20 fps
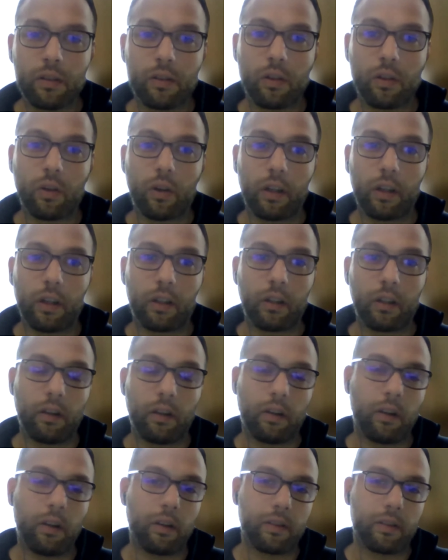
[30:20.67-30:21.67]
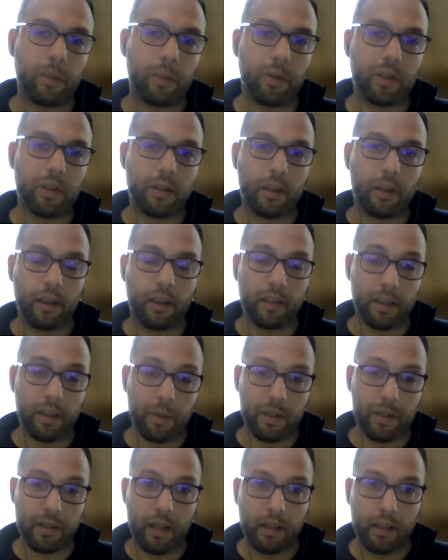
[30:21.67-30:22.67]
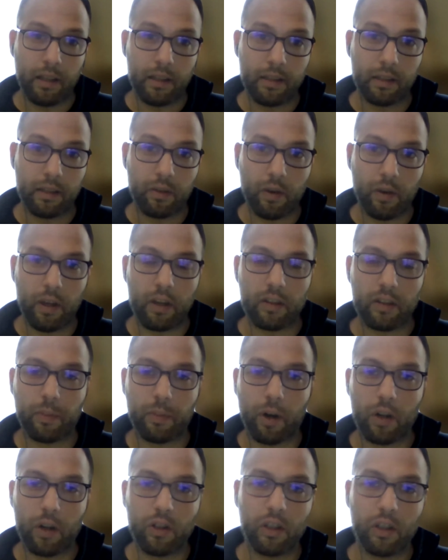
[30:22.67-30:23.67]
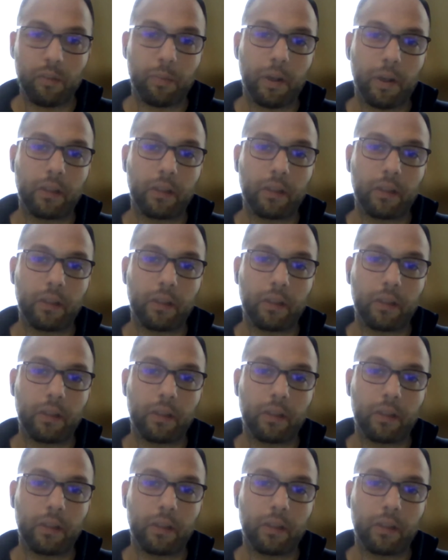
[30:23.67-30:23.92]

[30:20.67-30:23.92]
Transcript: So CyberStand is a 3 years project,